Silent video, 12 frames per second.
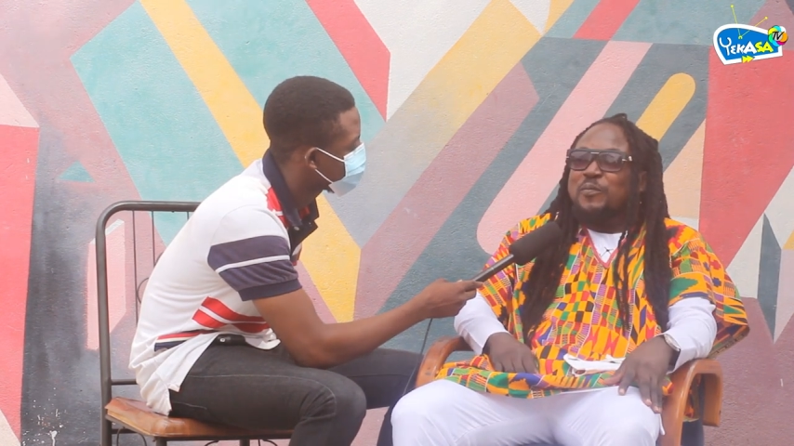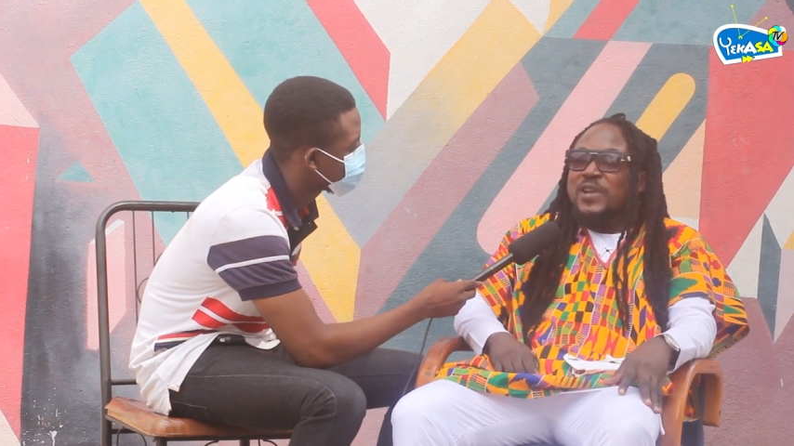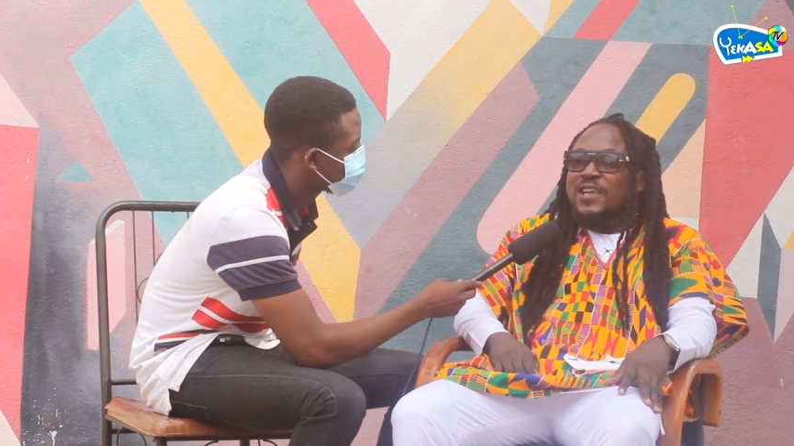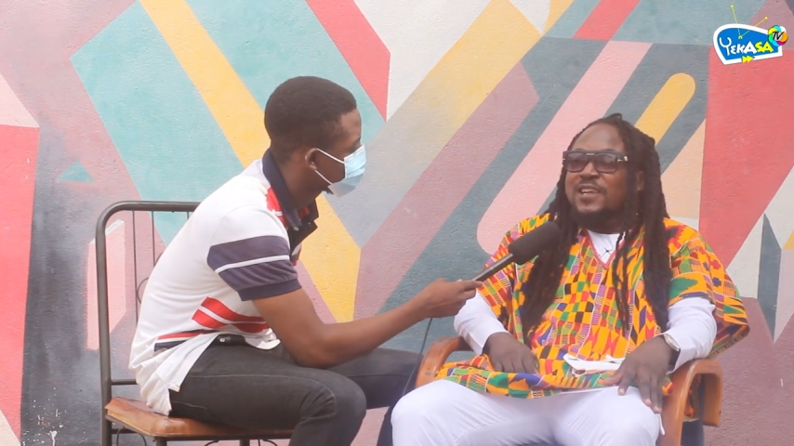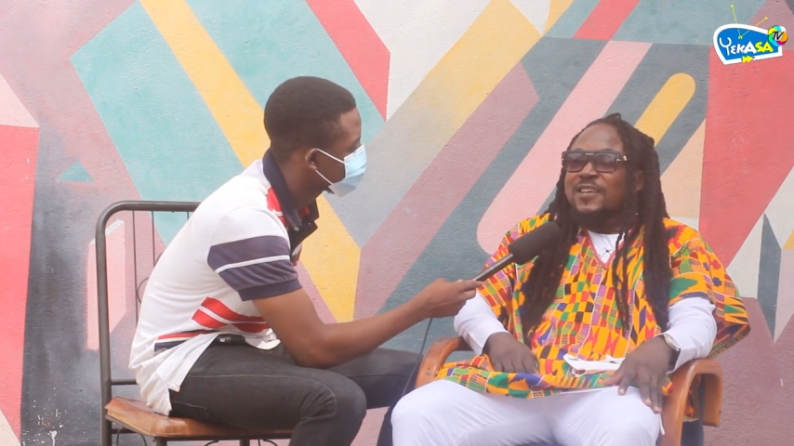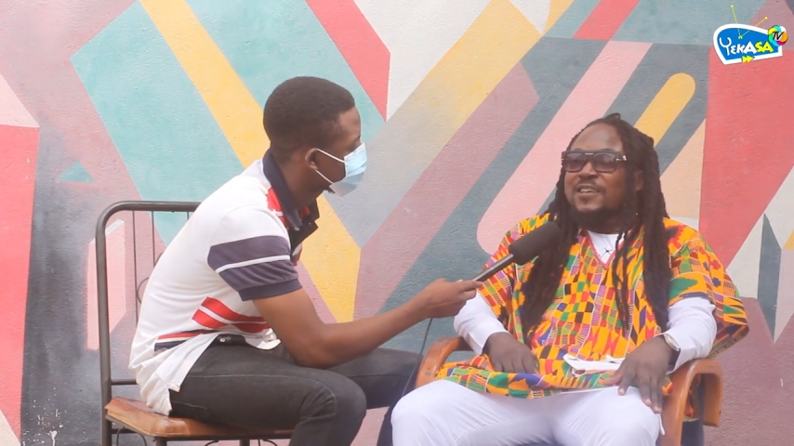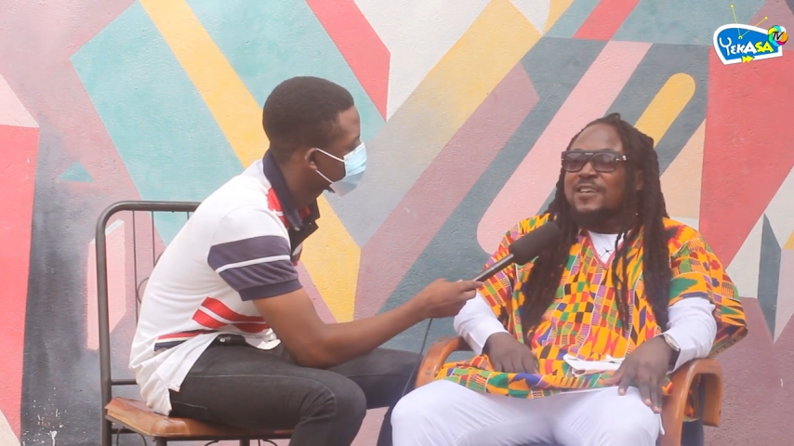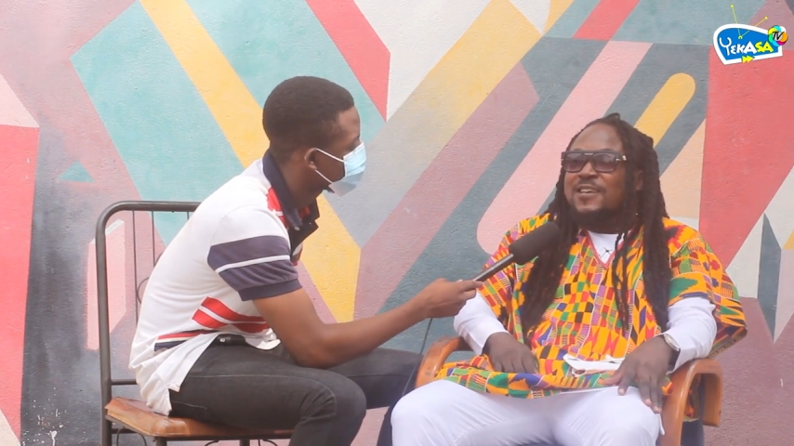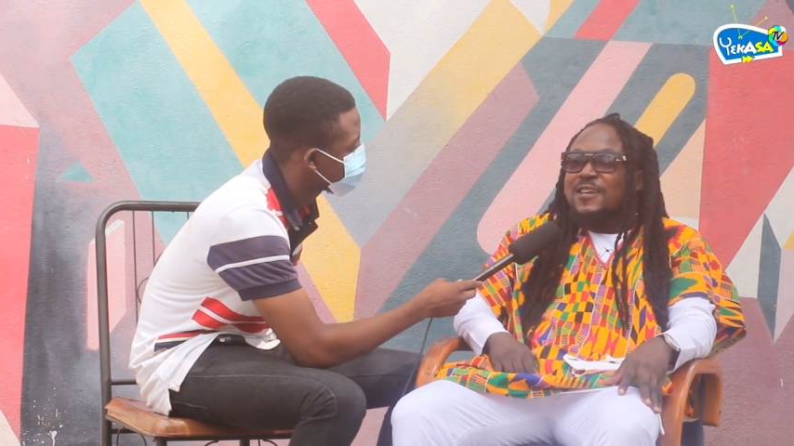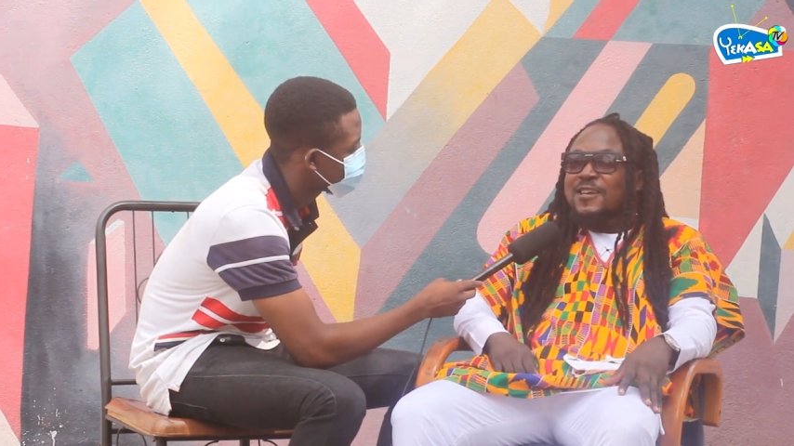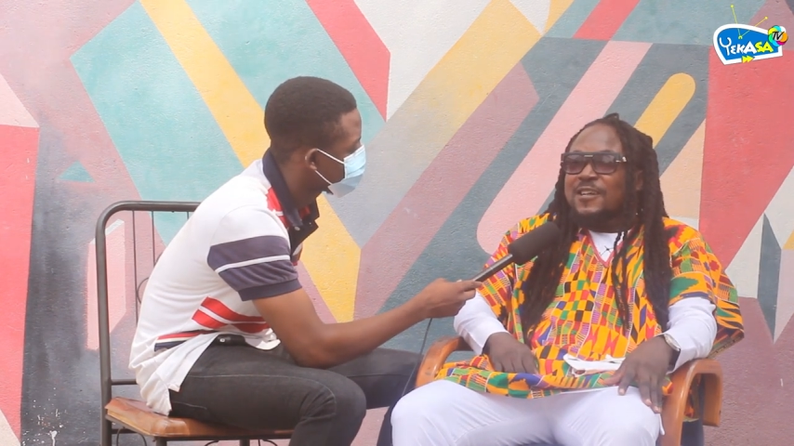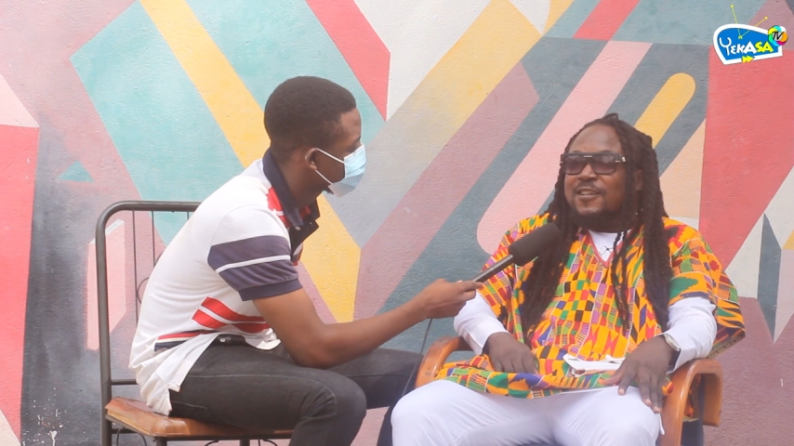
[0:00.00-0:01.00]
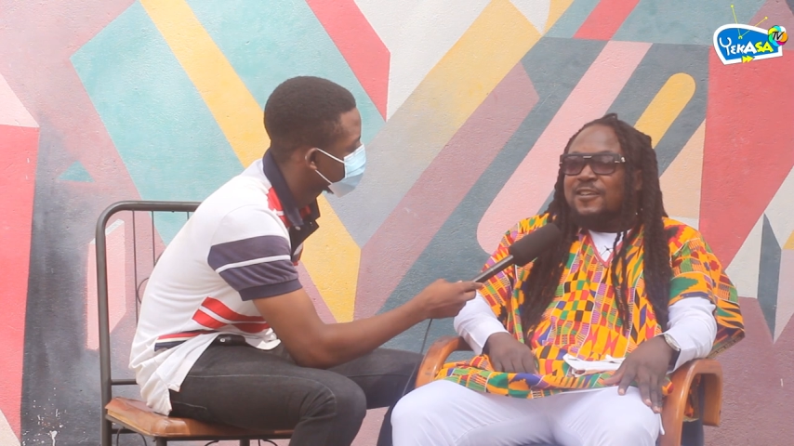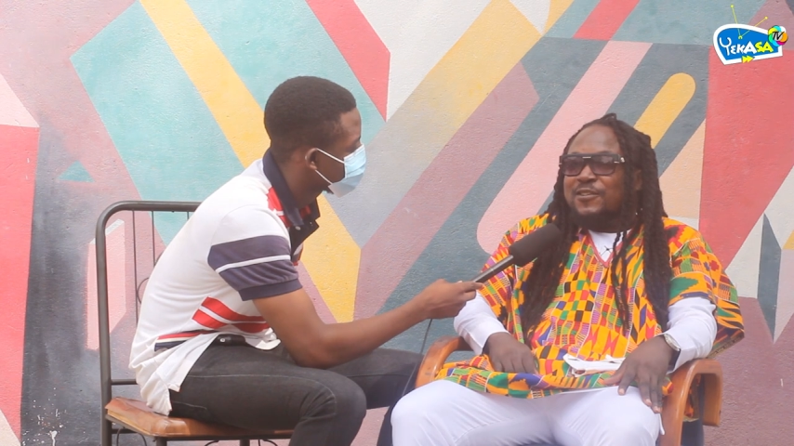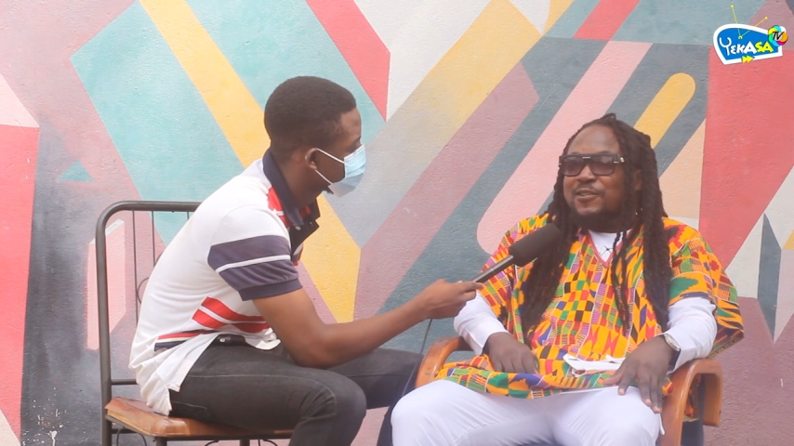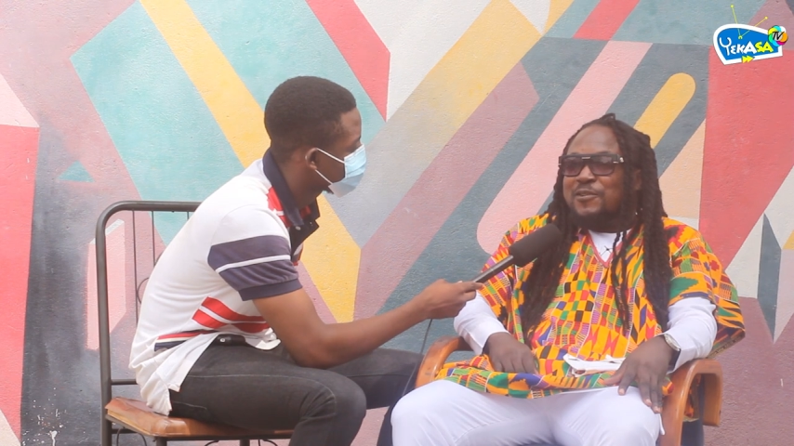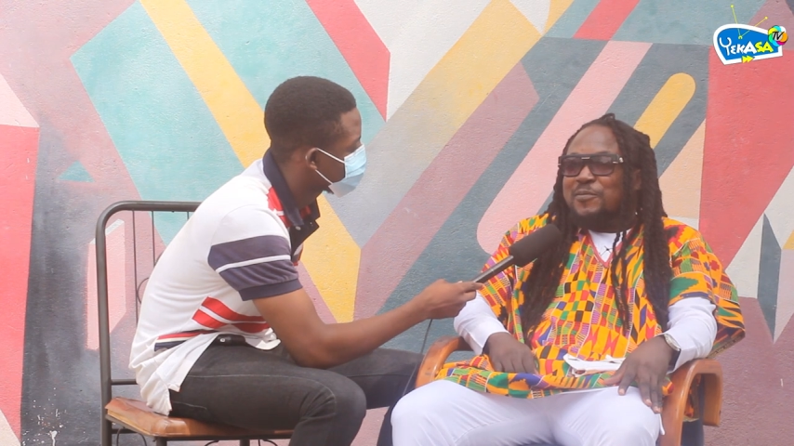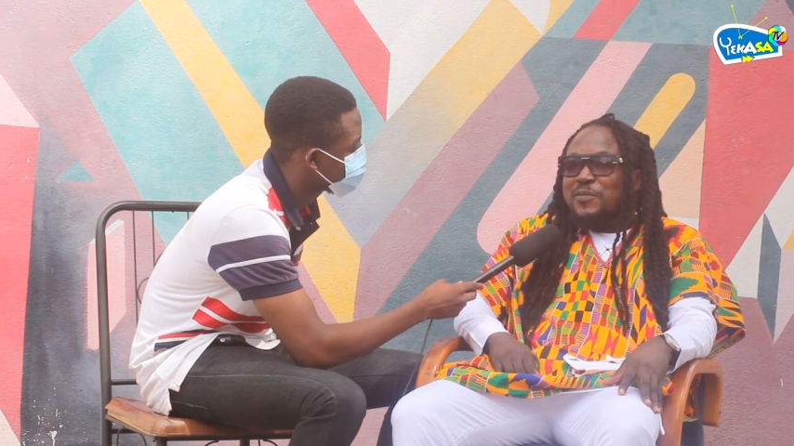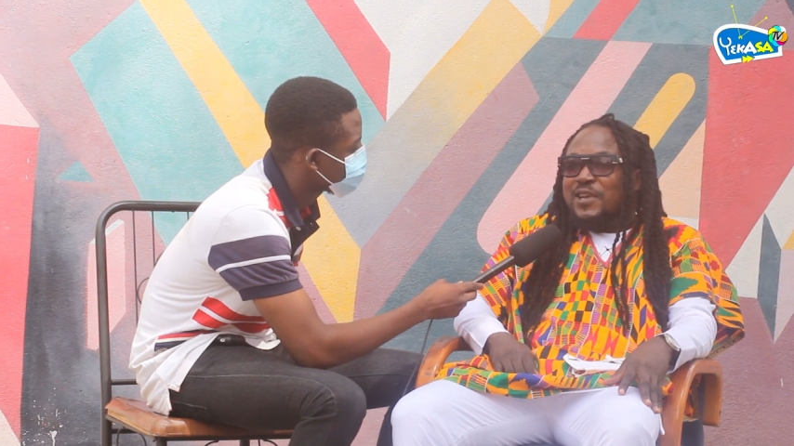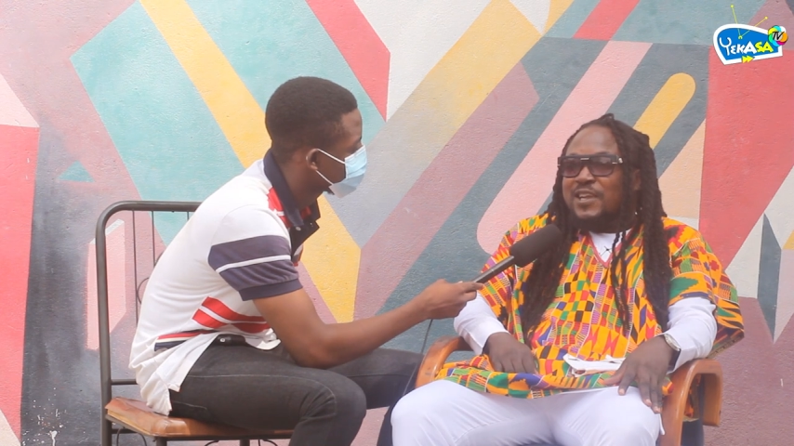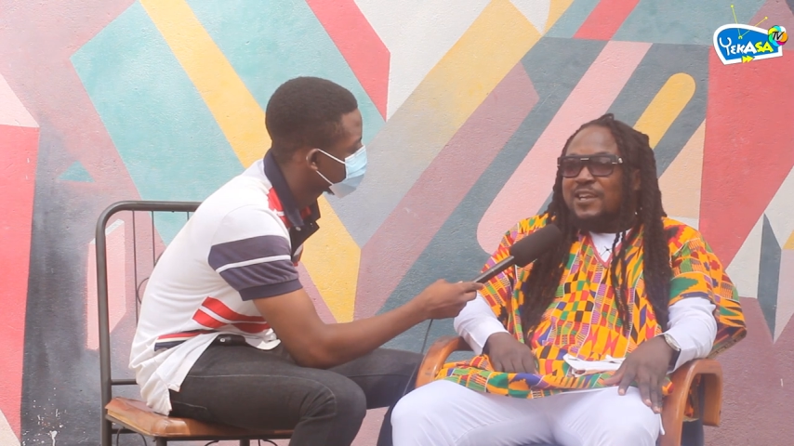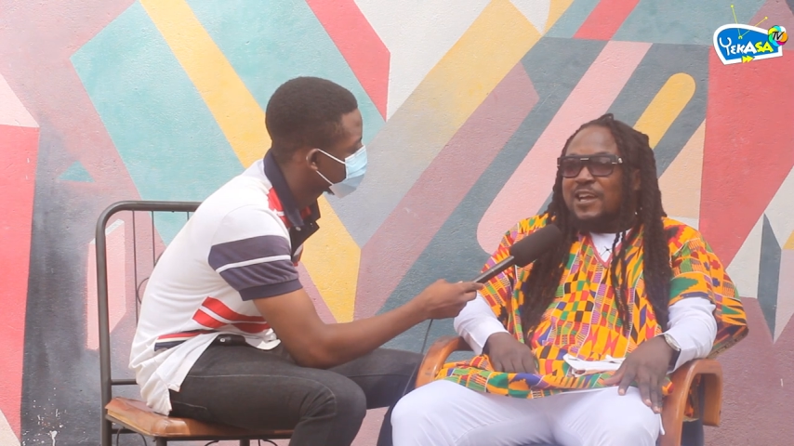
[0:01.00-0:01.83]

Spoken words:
me, you know what I mean.